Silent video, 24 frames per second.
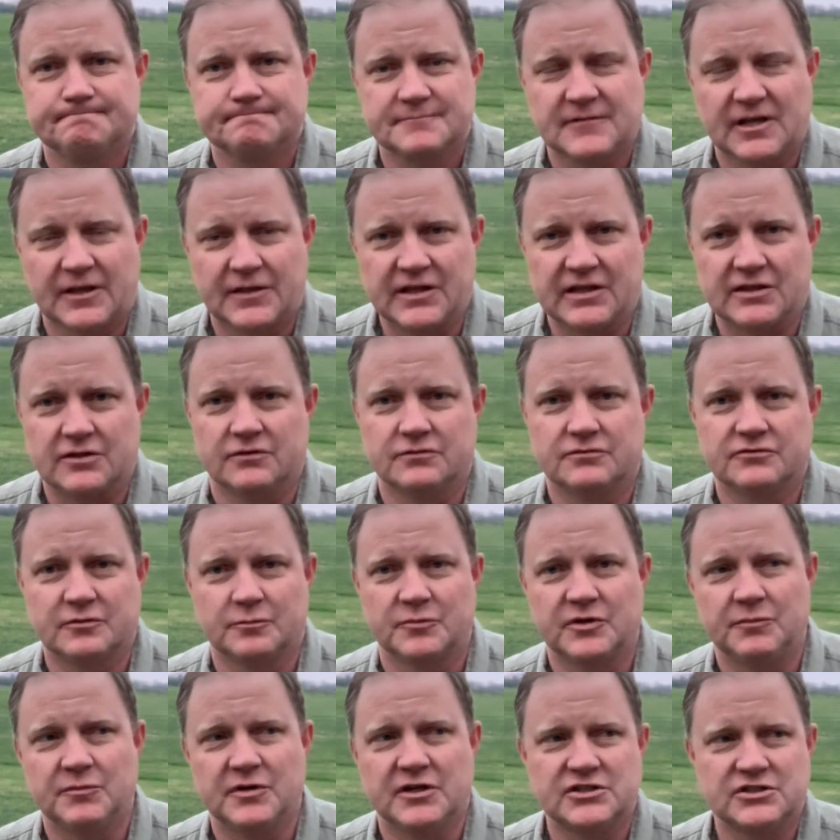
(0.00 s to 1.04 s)
I think somebody
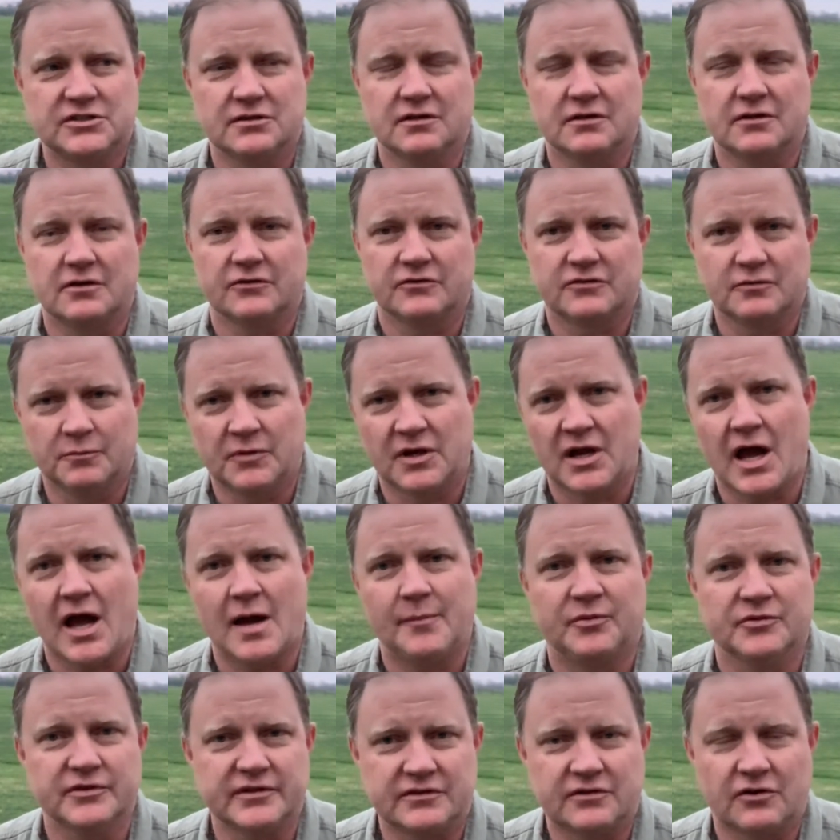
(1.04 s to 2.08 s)
mentioned that there's a
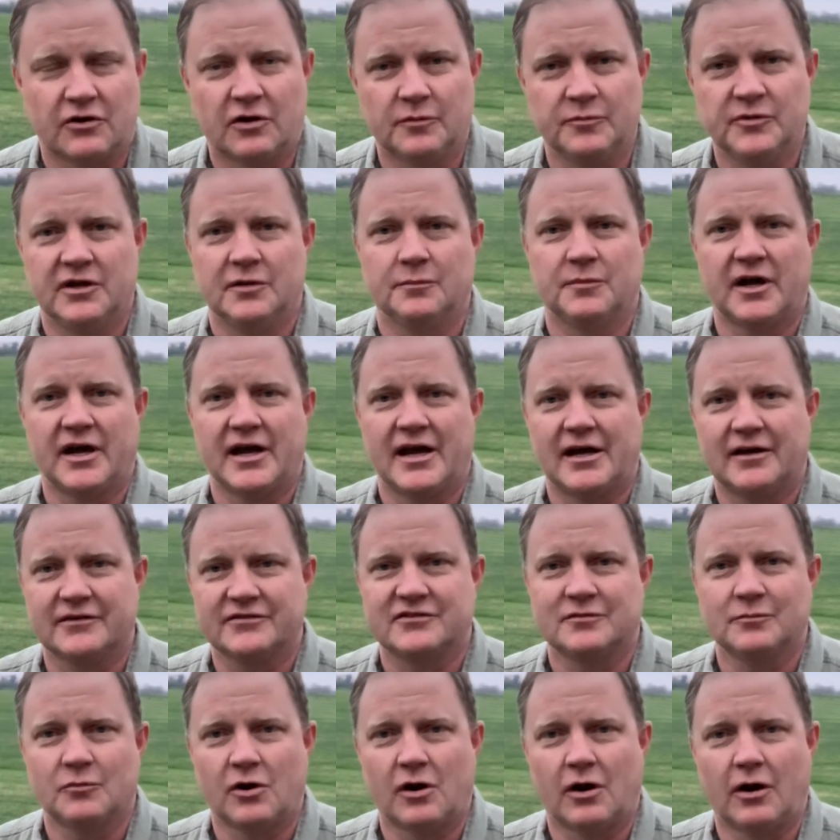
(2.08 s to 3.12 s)
Monopoly tournament at my house
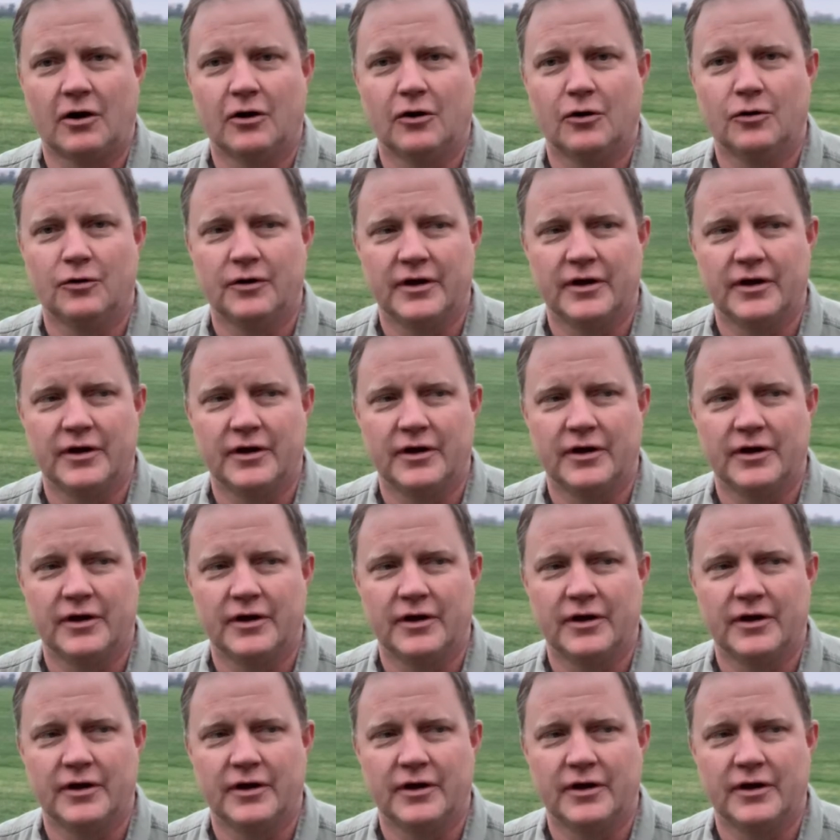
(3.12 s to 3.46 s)
tomorrow,